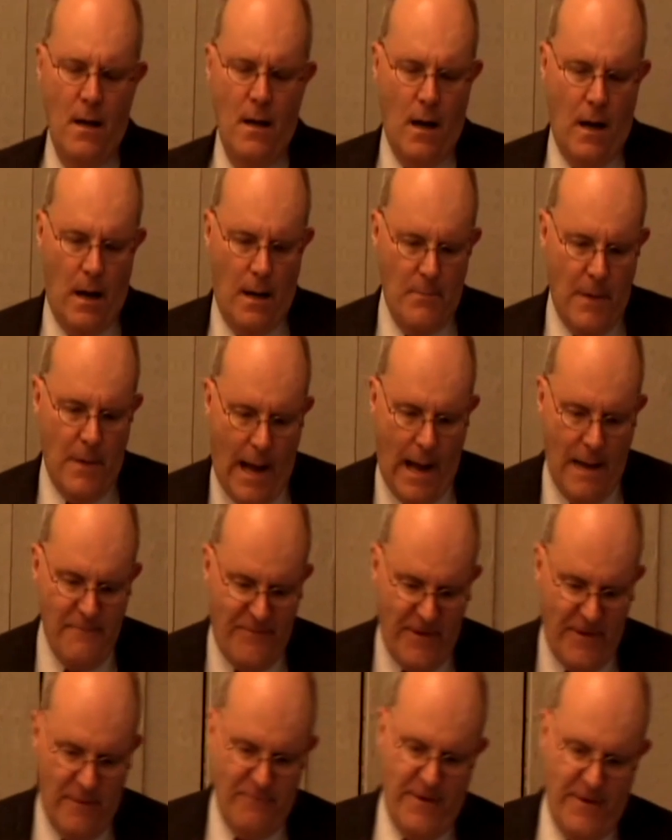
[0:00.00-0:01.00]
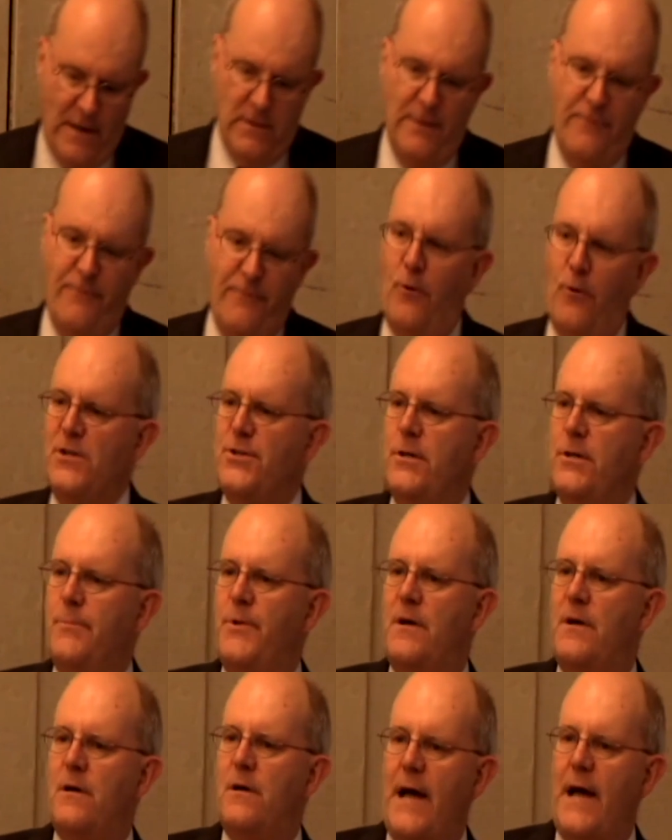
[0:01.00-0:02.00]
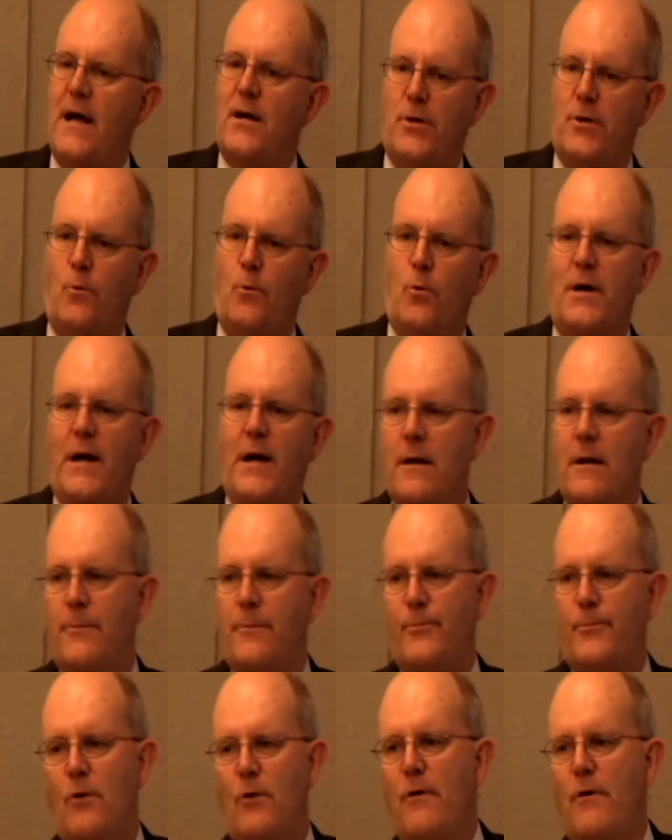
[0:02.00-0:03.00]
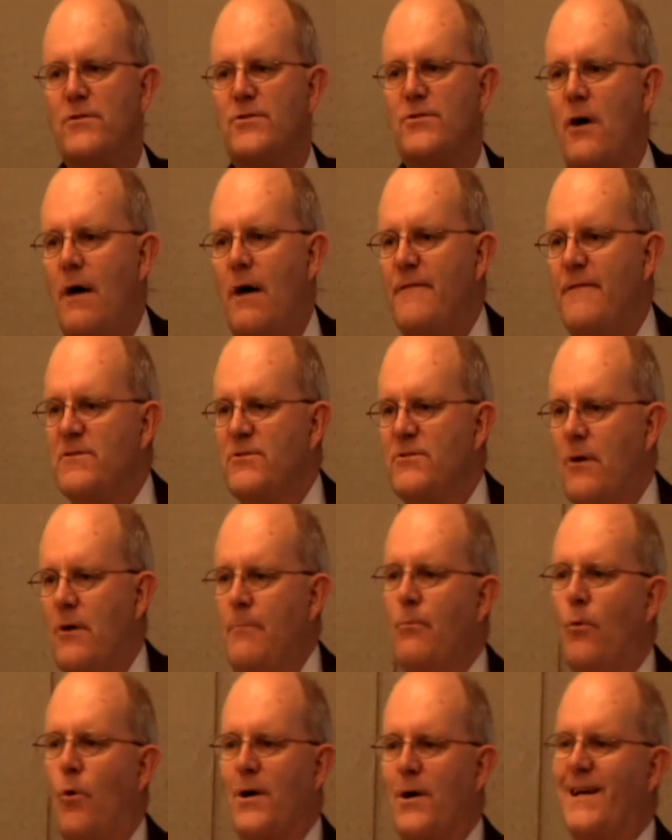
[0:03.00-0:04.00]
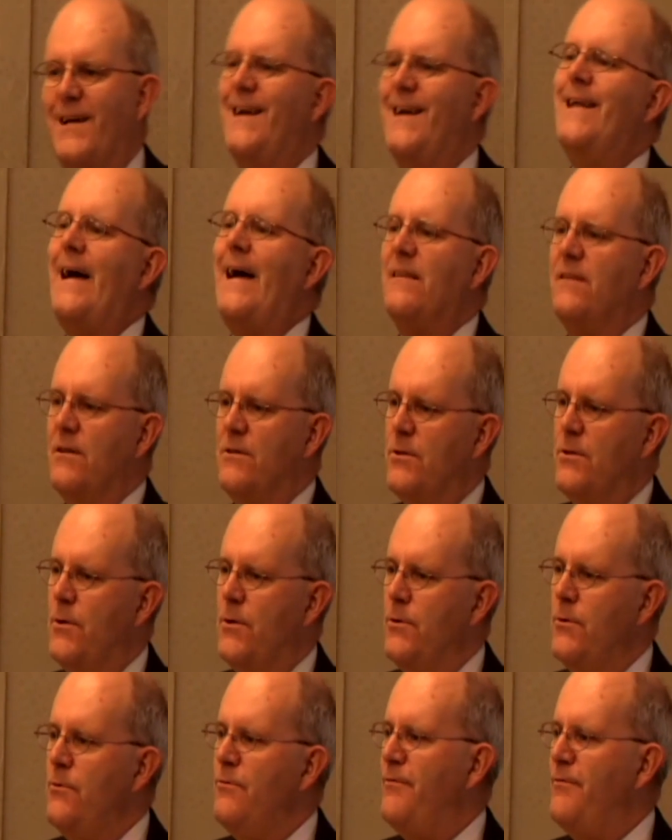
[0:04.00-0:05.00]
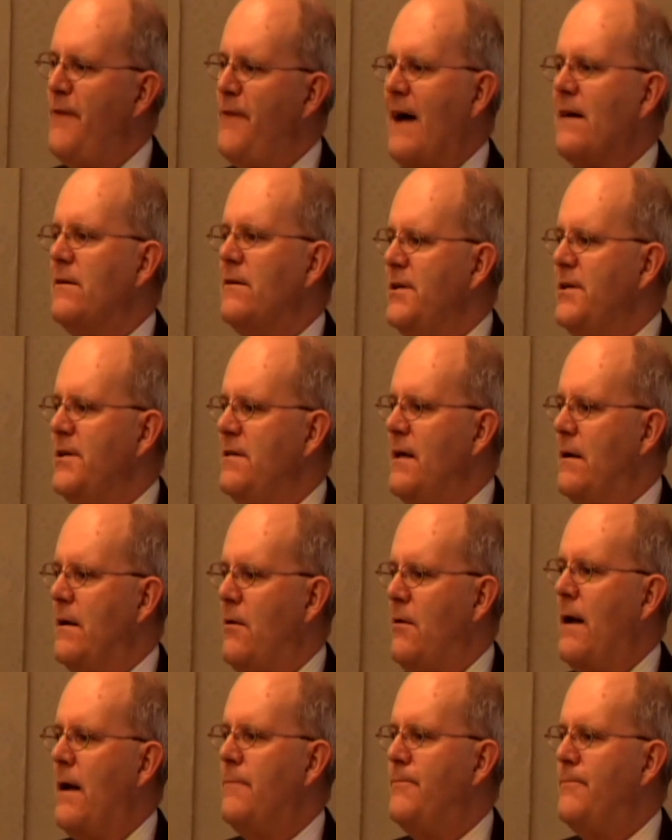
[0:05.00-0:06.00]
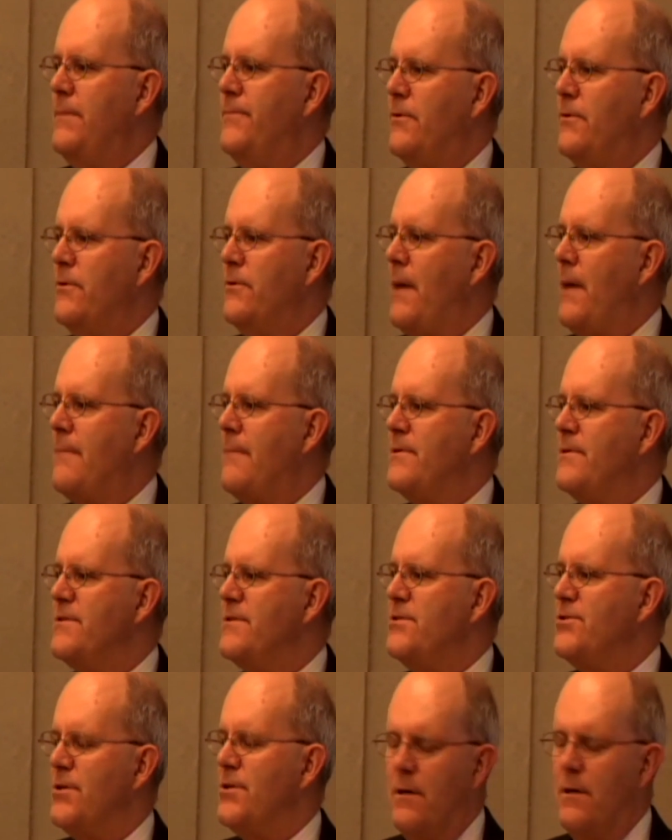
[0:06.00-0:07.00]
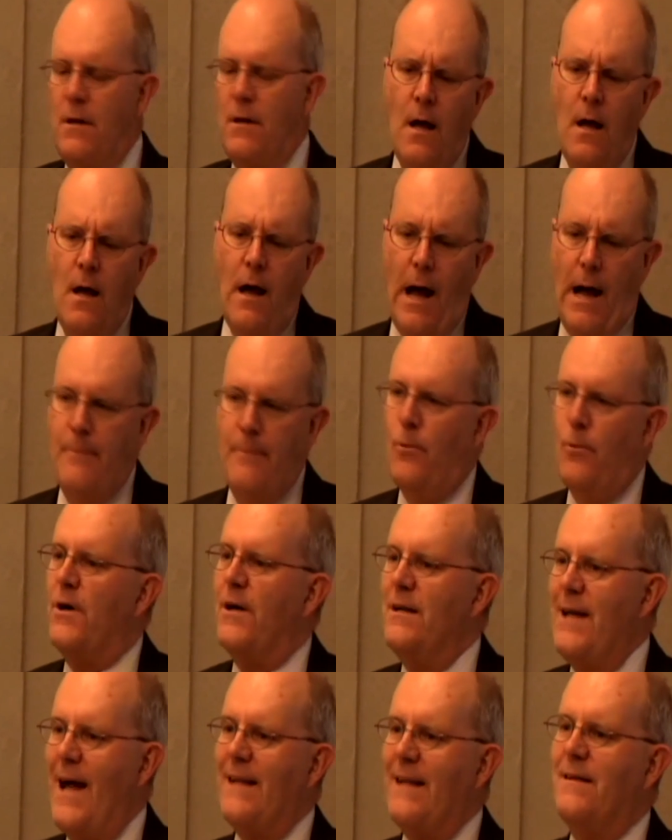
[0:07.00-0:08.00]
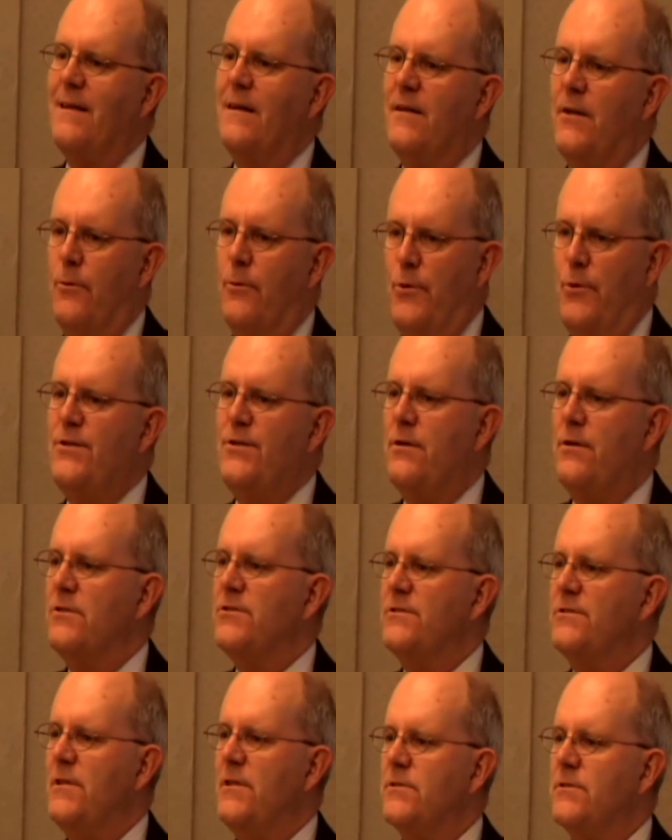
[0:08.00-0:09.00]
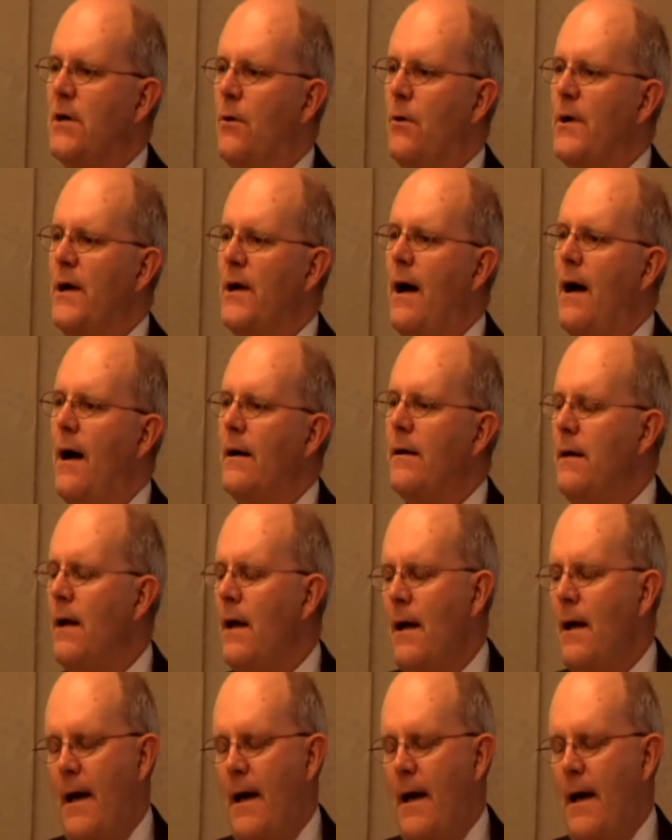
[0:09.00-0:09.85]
Um, I'm fairly fortunate because I actually work out of the provost office, so I'm more connected to faculty than a lot of people in my position. I'm more connected to the research that's going on.